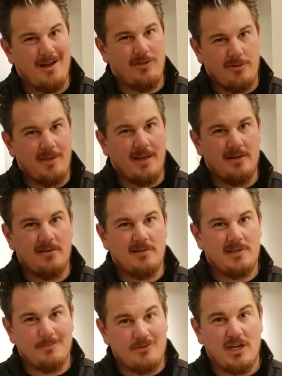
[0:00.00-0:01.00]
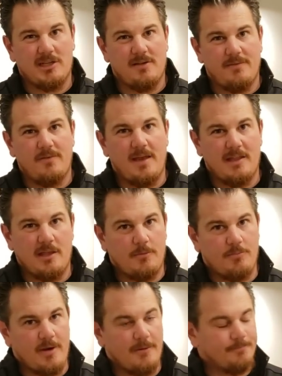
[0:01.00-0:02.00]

other than subjective at this point.